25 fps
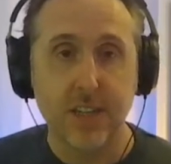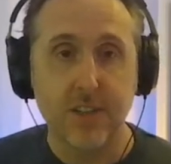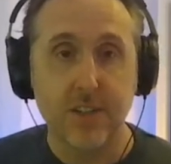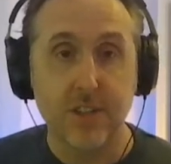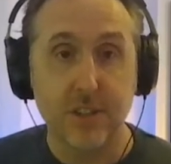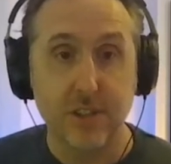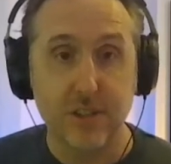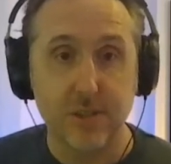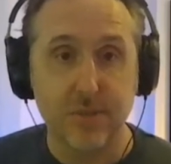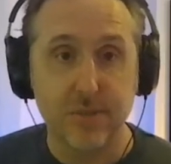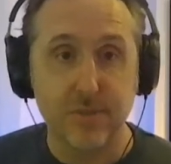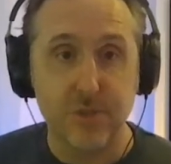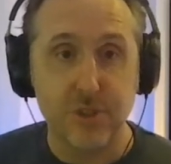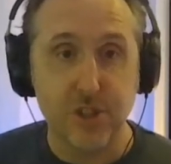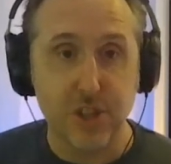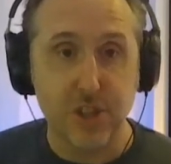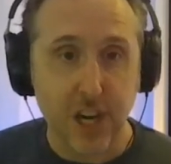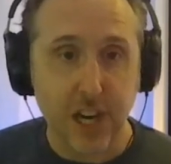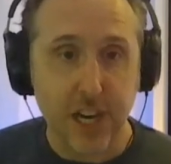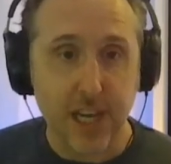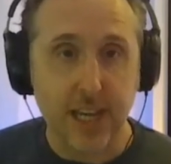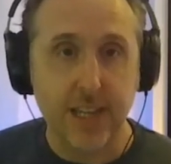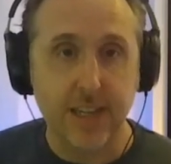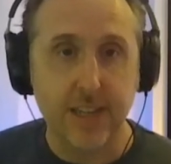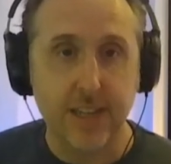to
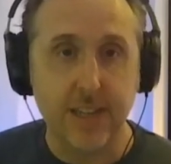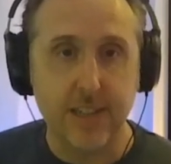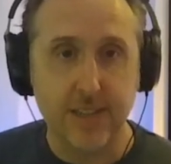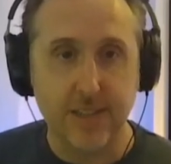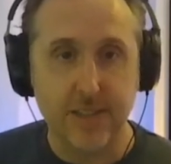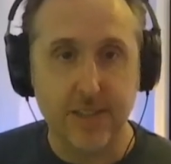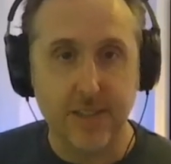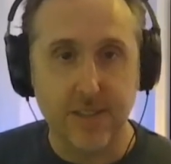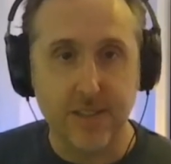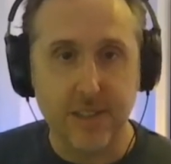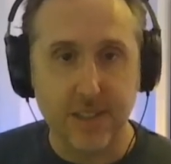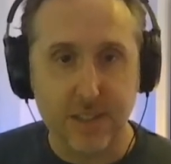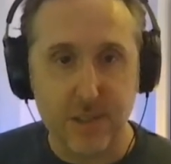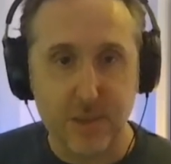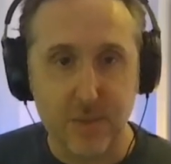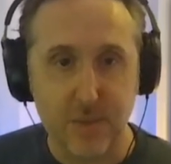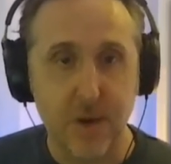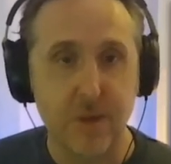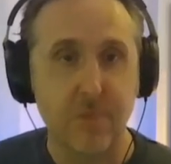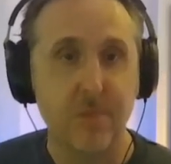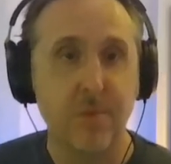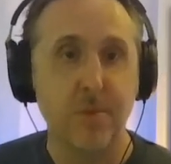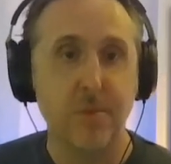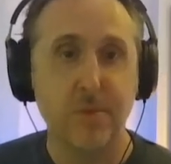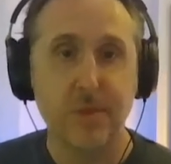try it and
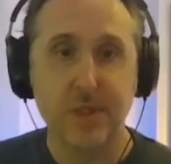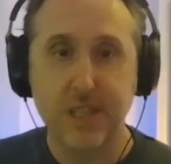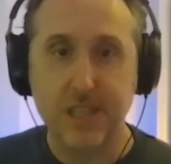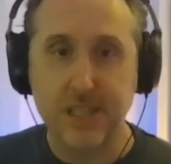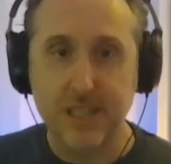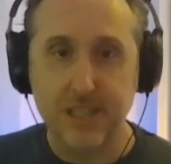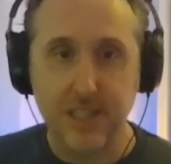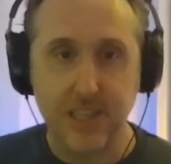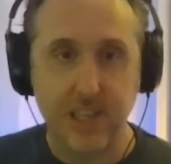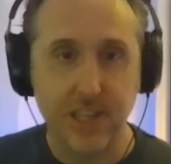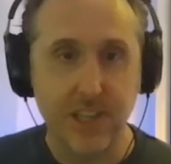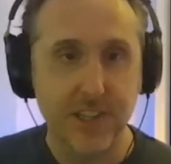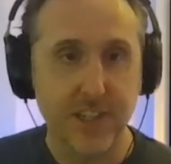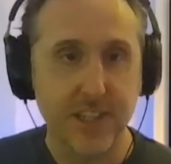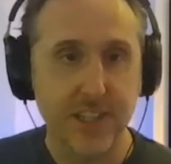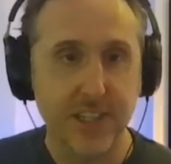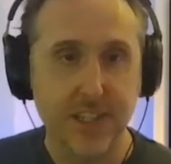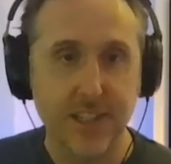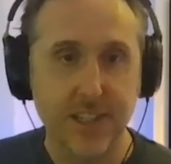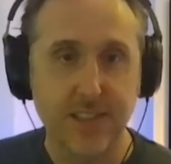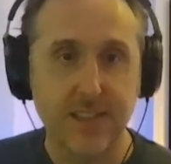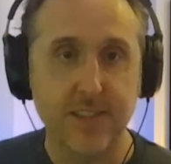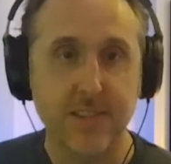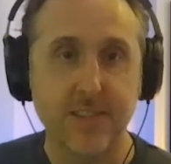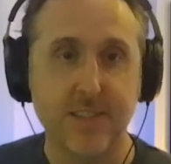experiment with it, learn
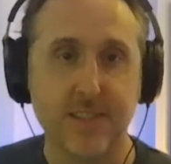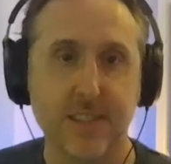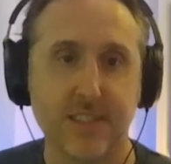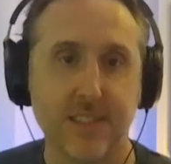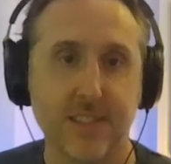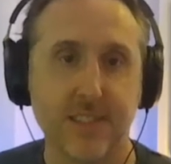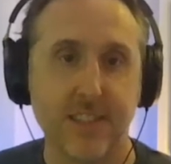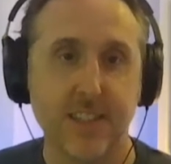it, and